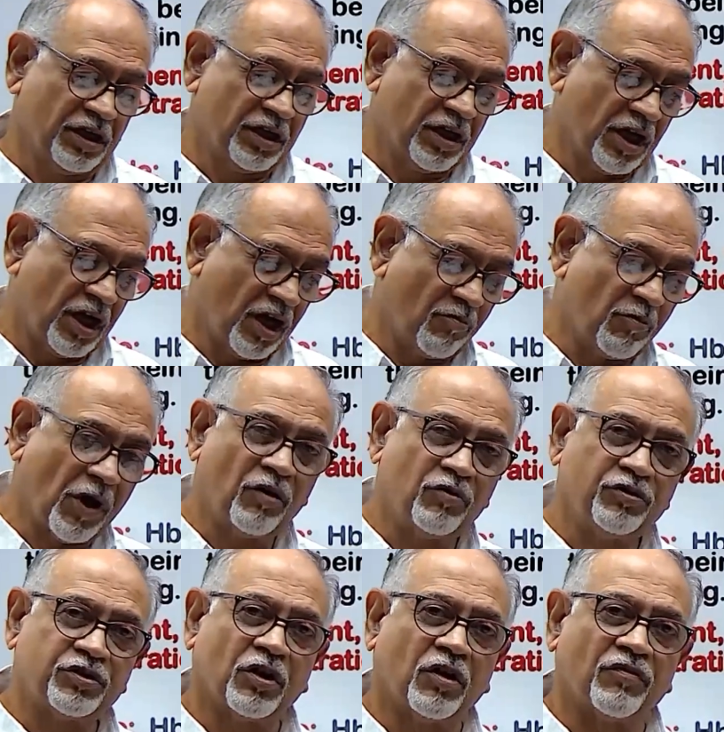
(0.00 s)
amount
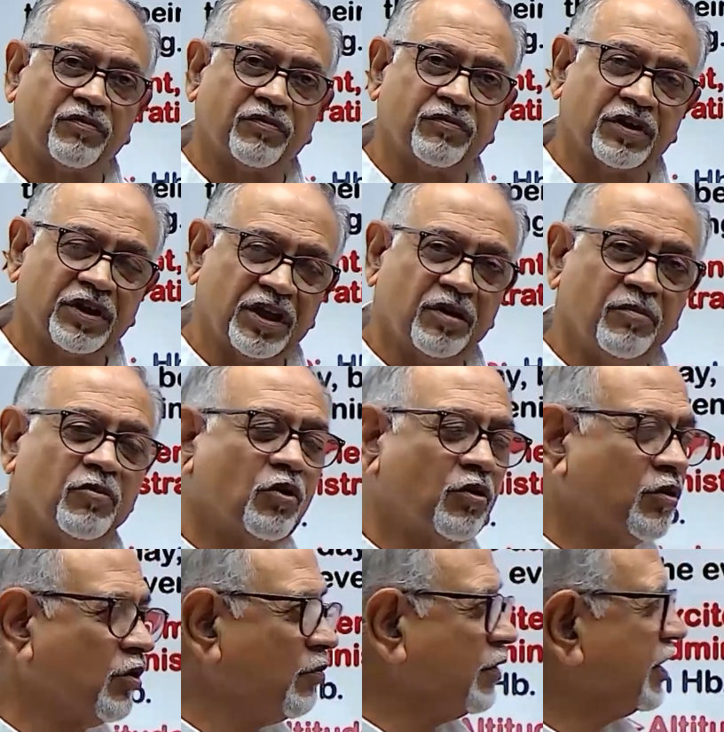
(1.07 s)
of
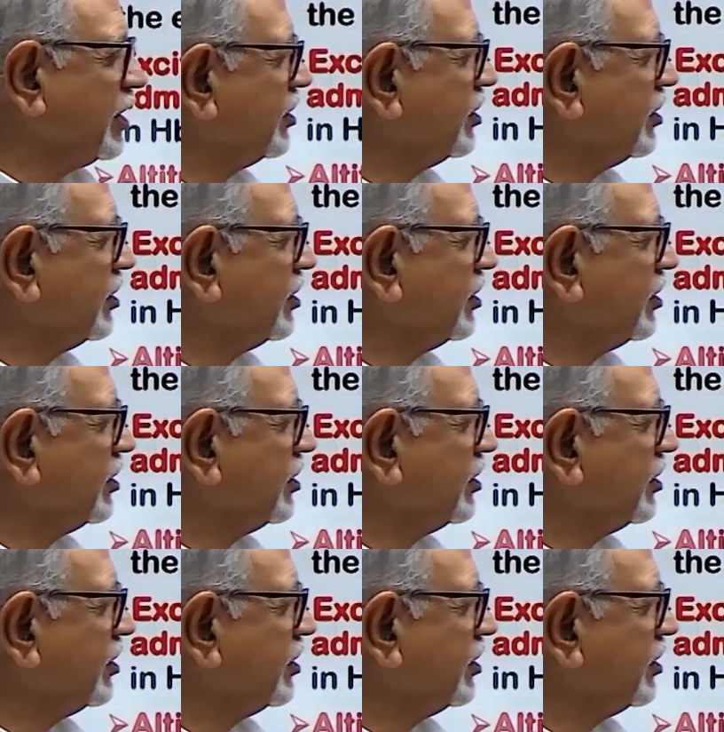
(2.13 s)
hemoglobin in the